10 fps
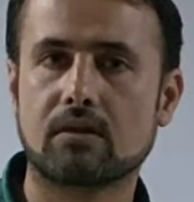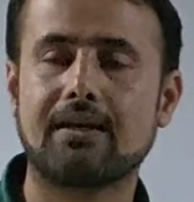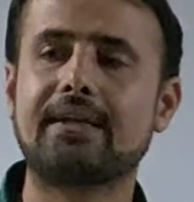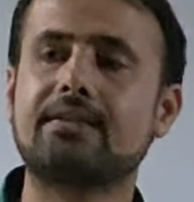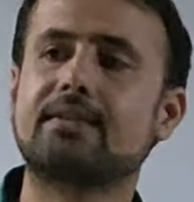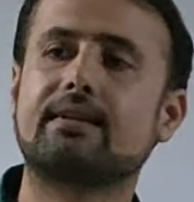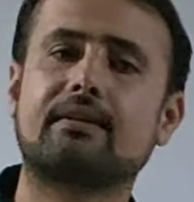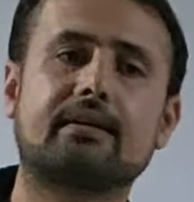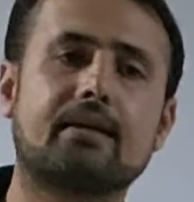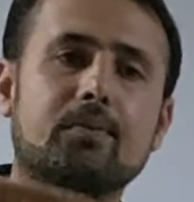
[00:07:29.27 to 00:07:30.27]
Let's say
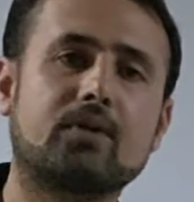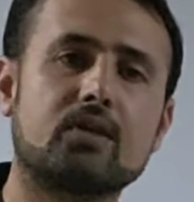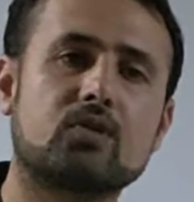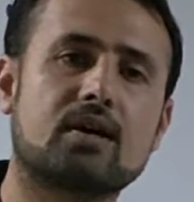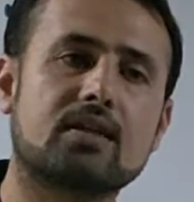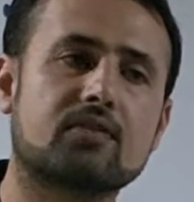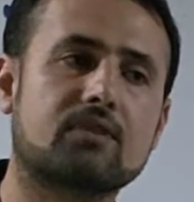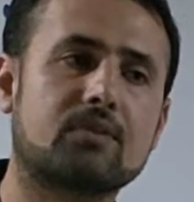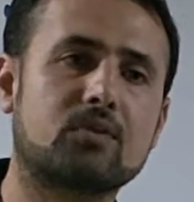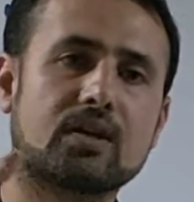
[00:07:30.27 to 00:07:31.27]
that I am going to ask
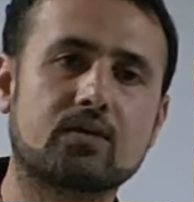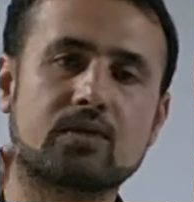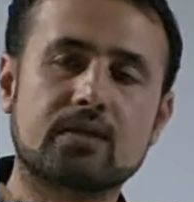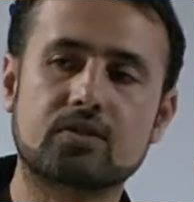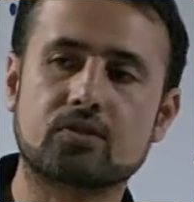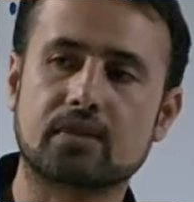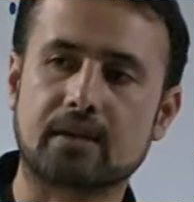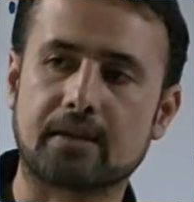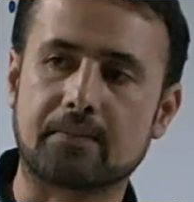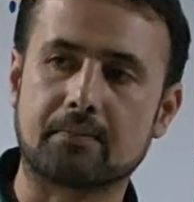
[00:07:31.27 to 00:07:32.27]
from you that what is your
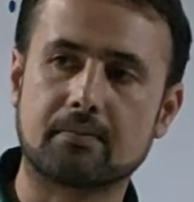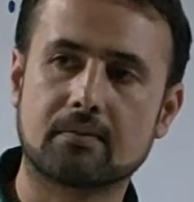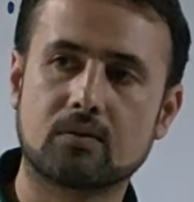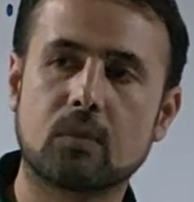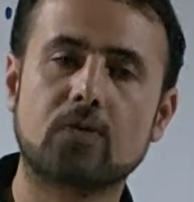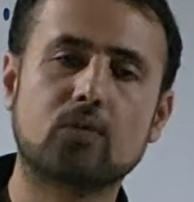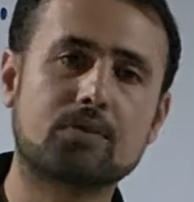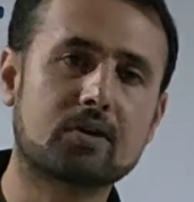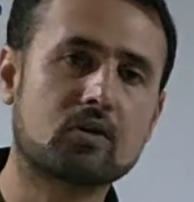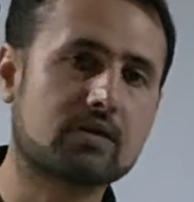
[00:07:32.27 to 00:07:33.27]
name? What would
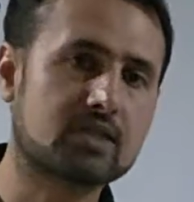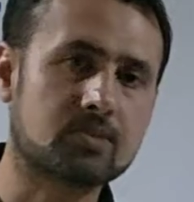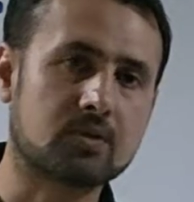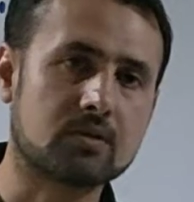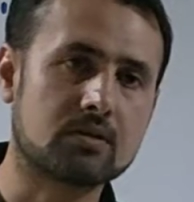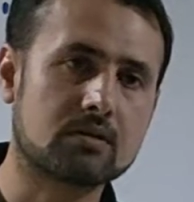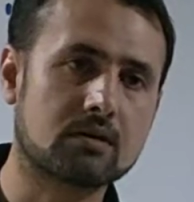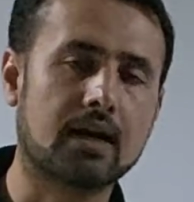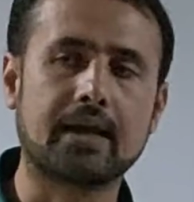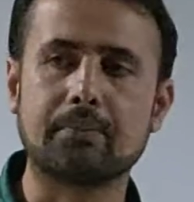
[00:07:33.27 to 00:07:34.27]
be your response?
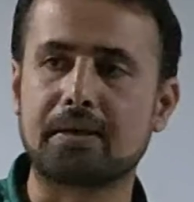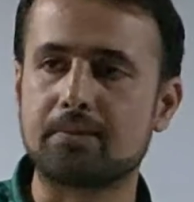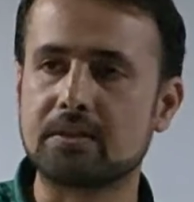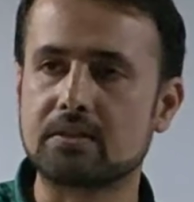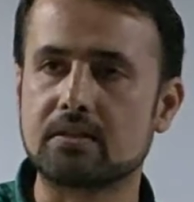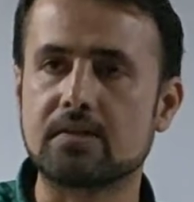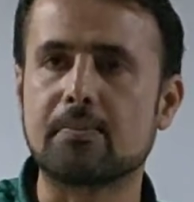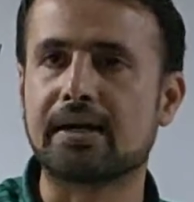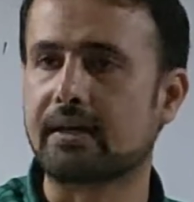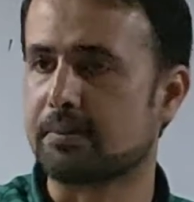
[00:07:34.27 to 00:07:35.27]
I am ABCD,
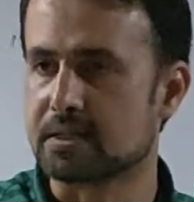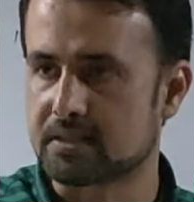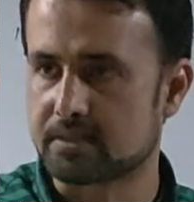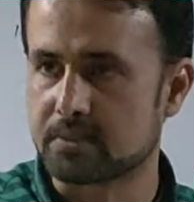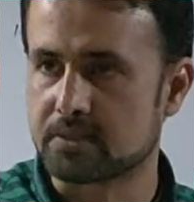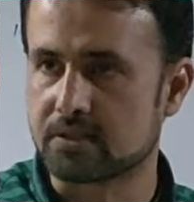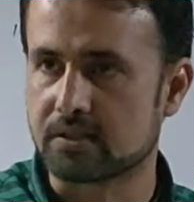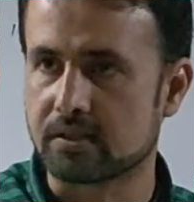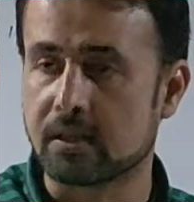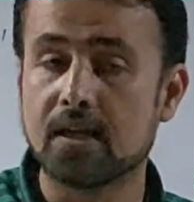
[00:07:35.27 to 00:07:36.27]
my name is
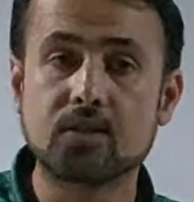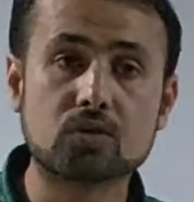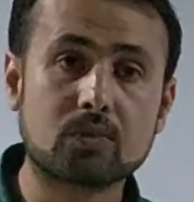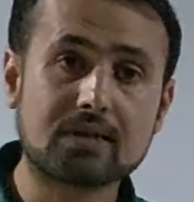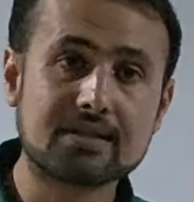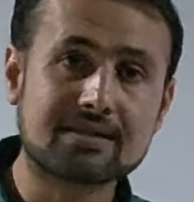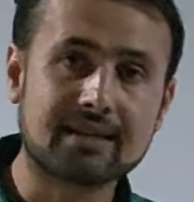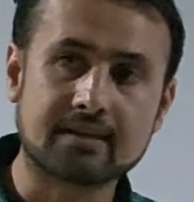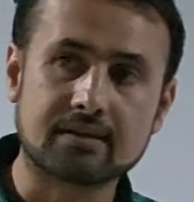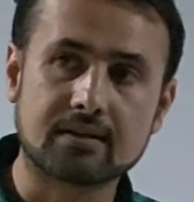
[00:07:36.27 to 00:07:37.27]
ABCD. So what is
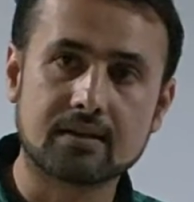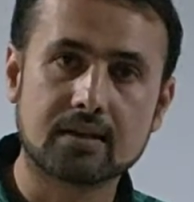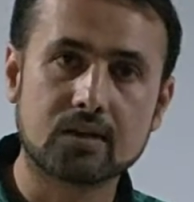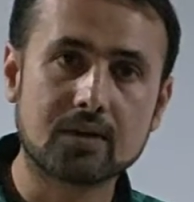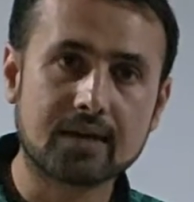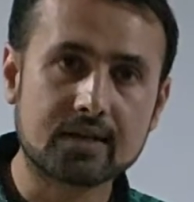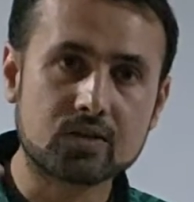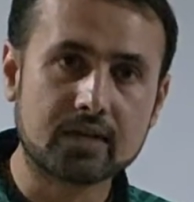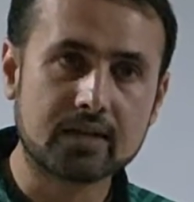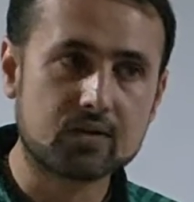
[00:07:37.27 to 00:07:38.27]
that? You are
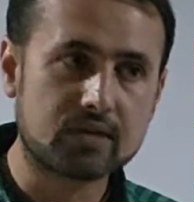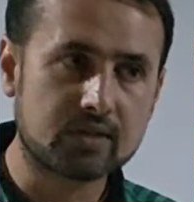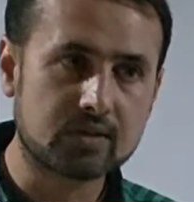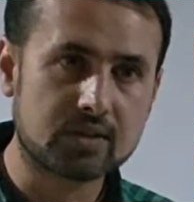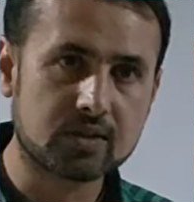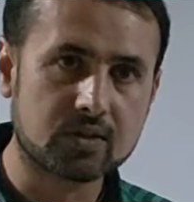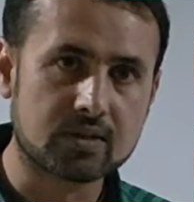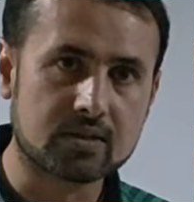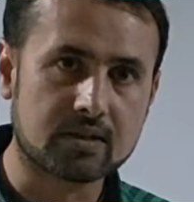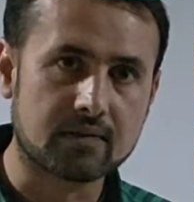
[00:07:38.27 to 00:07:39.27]
actually introducing
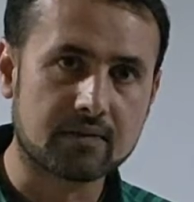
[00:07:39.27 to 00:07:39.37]
yourself.